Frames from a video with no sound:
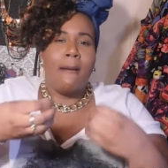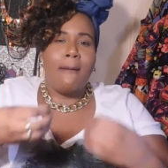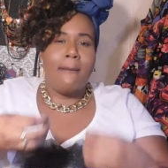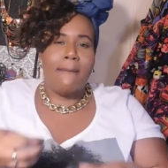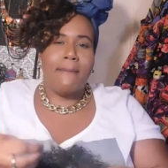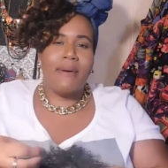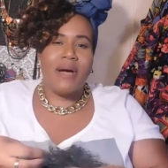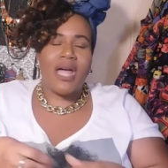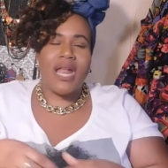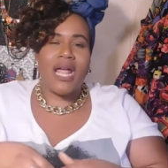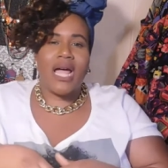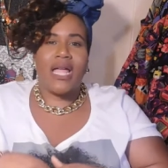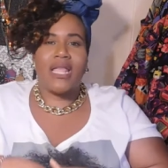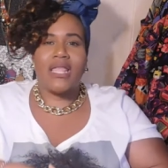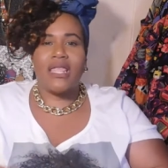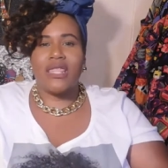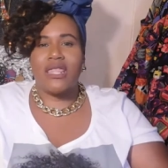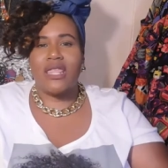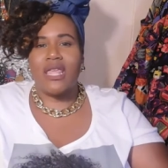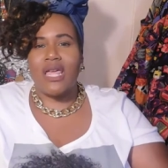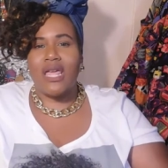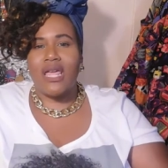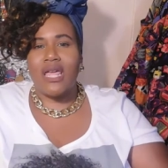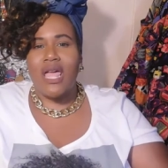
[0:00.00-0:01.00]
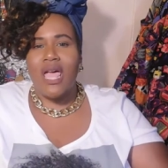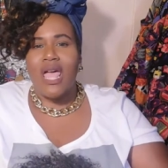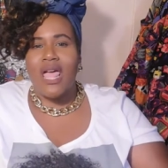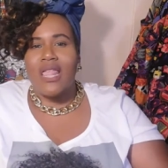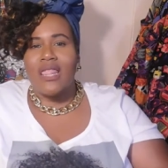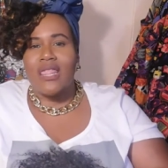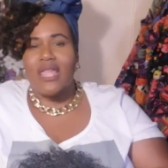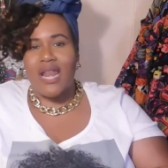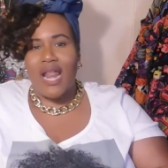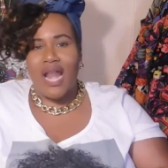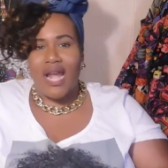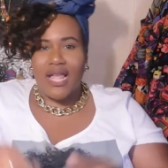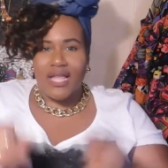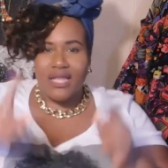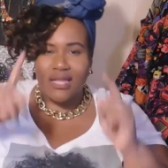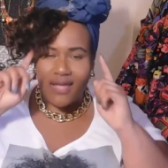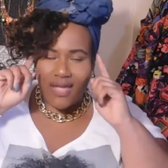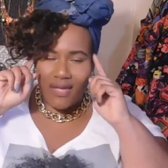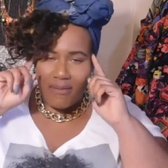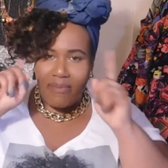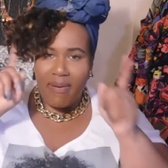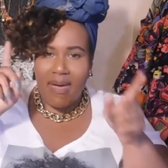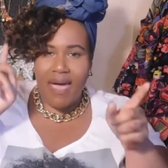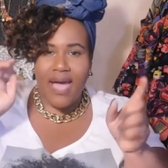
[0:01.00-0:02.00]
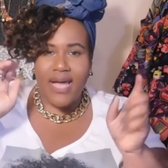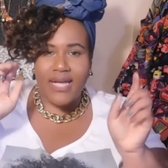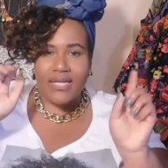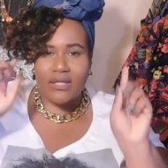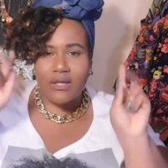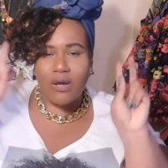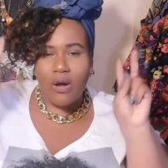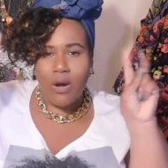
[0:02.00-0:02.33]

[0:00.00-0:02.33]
but I think that I need to get past the